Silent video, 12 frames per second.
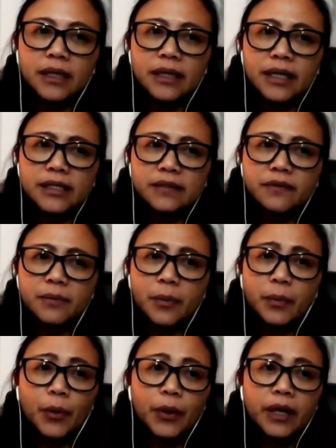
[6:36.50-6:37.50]
letter from
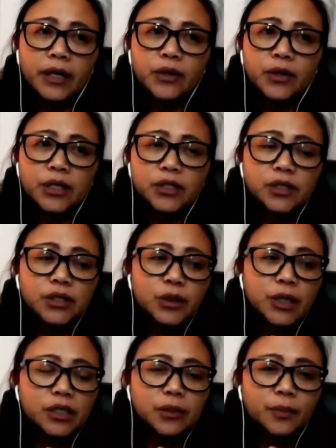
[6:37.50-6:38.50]
employer. You
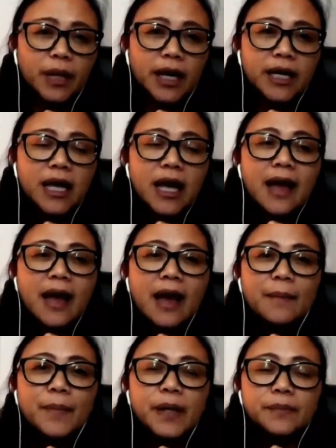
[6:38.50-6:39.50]
can supply,
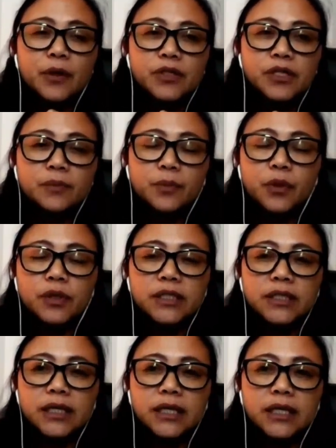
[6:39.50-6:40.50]
but most
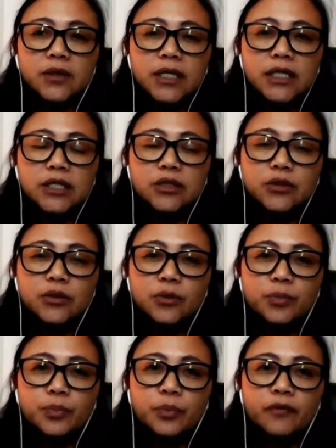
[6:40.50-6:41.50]
importantly, you need
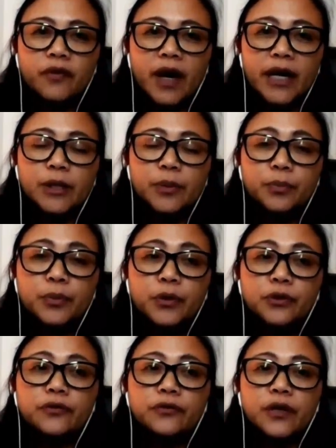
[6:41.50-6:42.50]
to provide
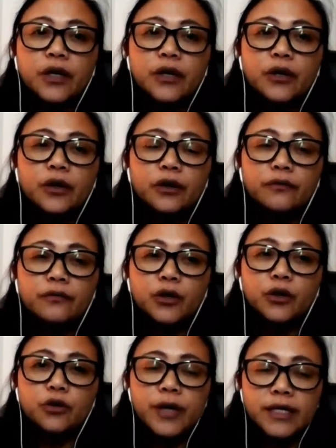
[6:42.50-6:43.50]
proof of
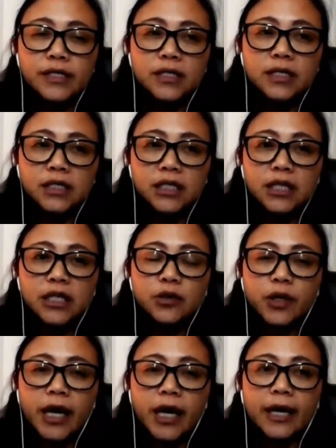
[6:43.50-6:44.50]
your residence in the
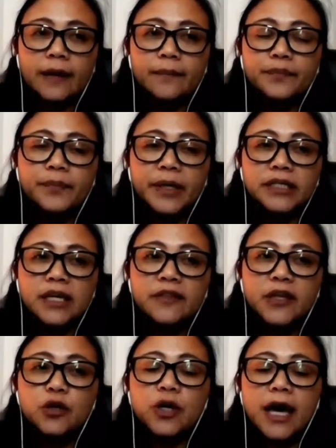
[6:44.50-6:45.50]
UK. But
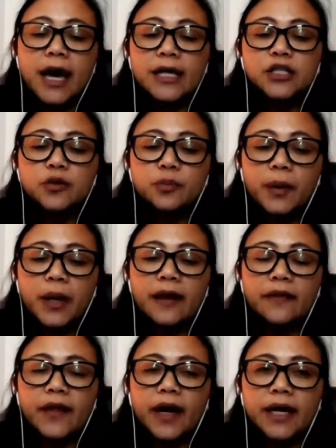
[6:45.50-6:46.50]
you can
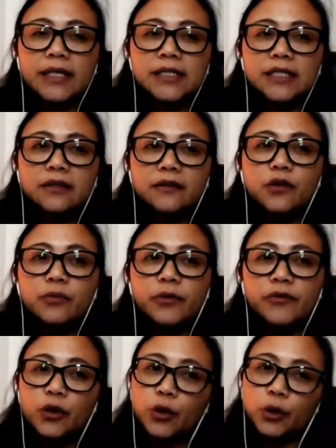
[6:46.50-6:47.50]
supply that in the form
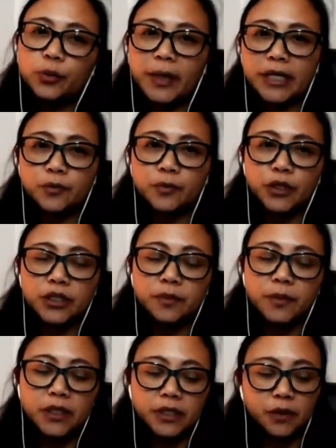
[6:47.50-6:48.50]
of your old passports,
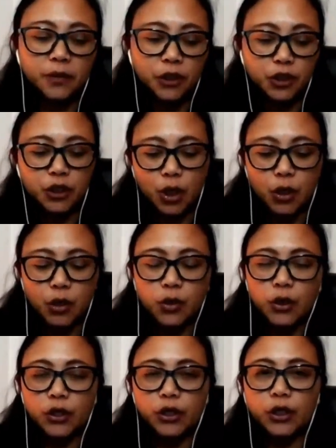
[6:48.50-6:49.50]
because it will show,
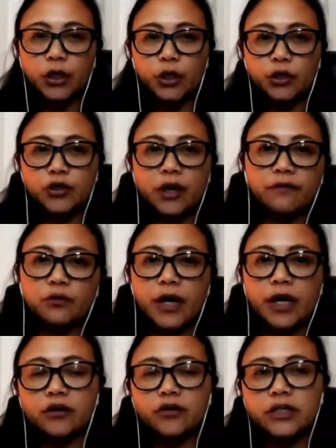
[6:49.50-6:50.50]
you know, your travel
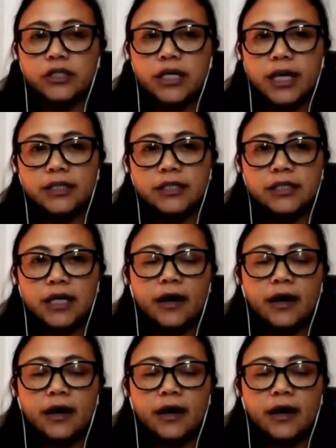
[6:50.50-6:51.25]
records and